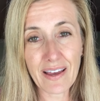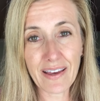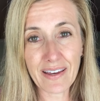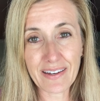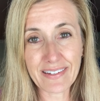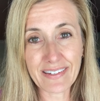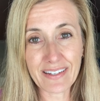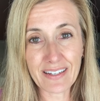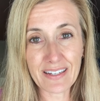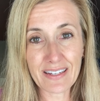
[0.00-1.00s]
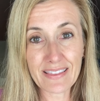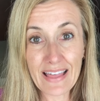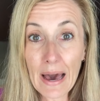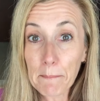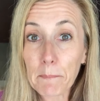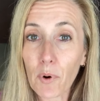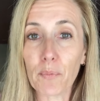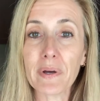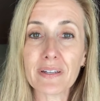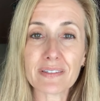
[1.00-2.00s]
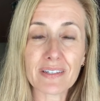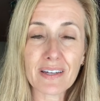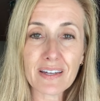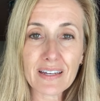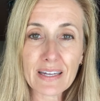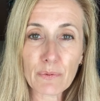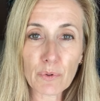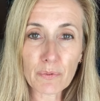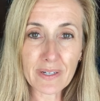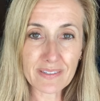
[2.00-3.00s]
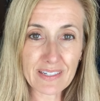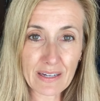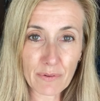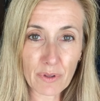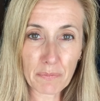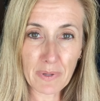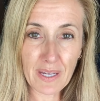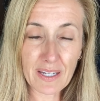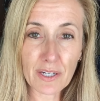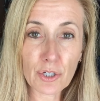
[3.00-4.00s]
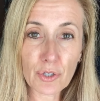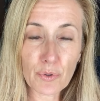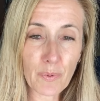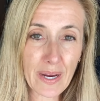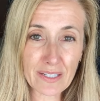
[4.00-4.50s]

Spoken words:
And in that moment, it will resonate with me in a new way.